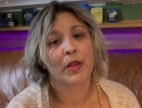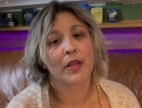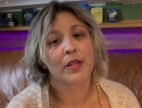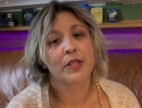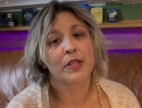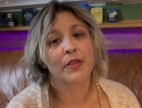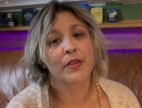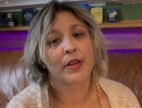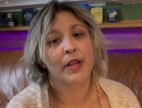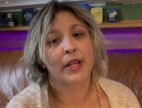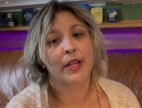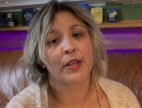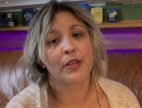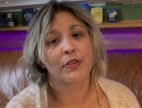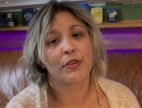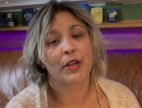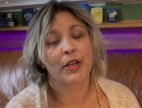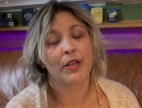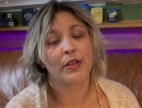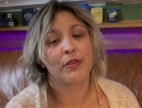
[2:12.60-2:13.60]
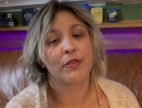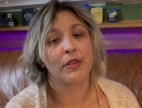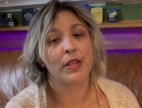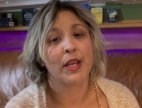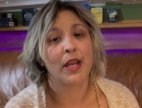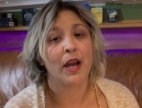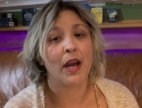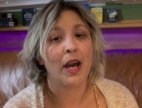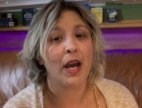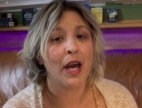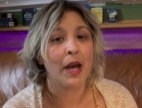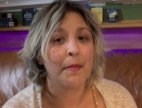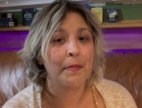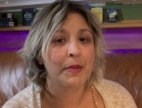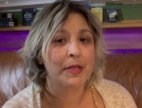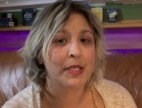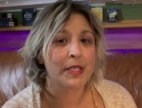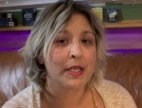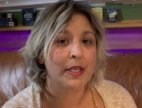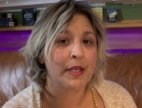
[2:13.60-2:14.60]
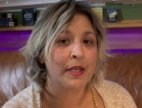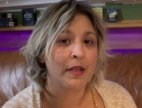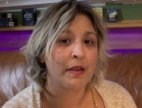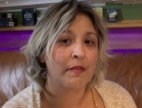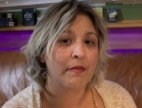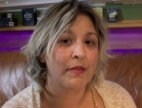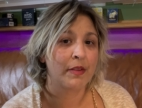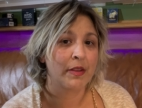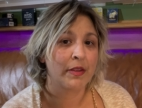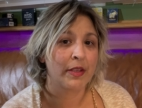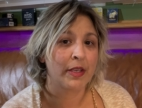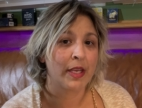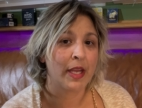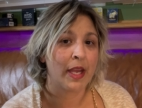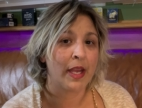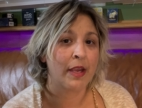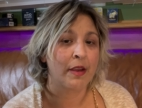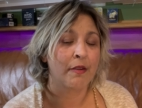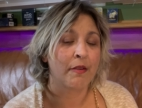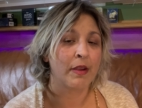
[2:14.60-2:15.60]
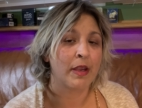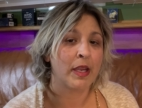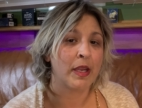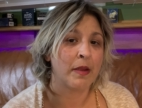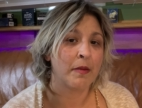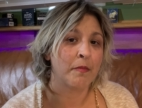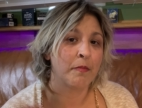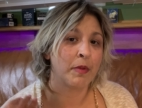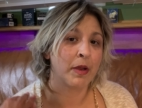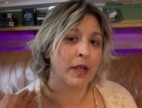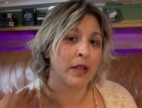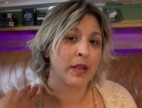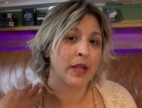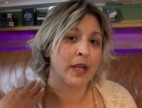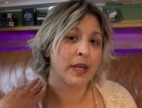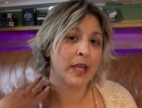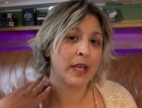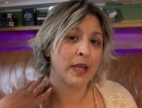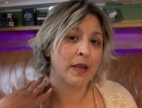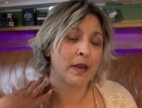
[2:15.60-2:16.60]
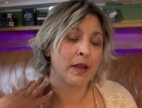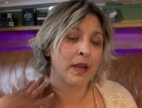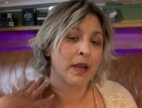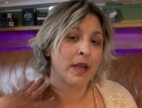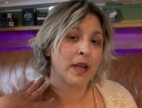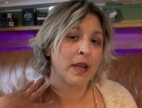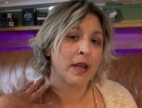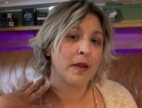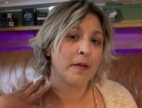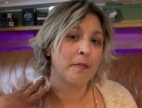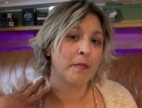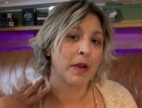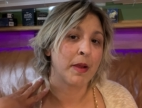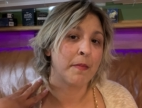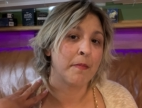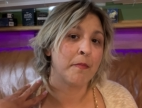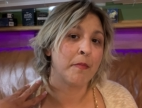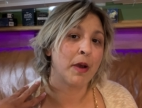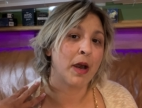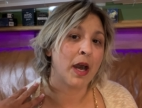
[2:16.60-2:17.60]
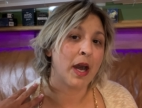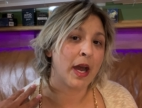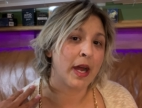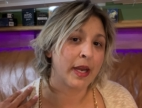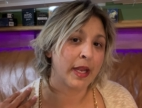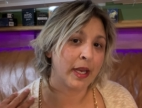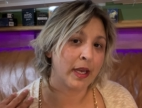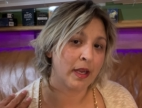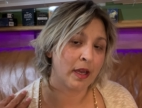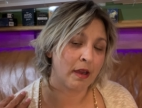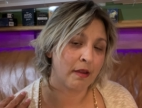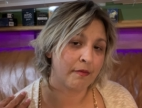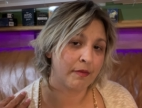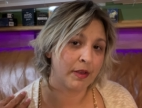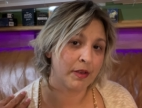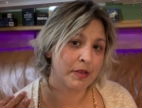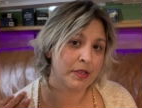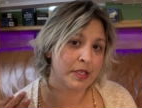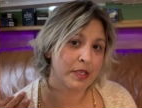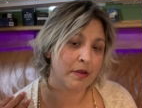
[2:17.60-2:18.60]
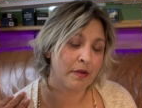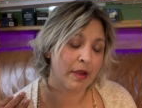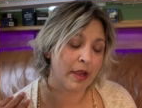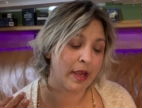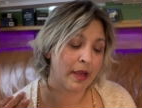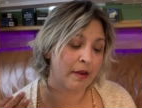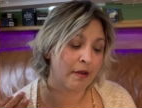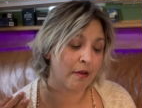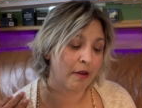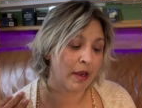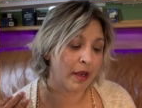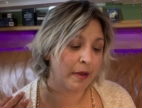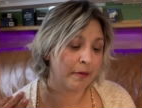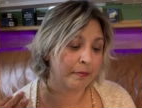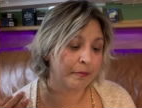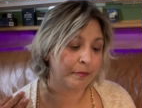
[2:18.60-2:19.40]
so that I can try to do the opposite of feeling angry by letting my body not feel so angry.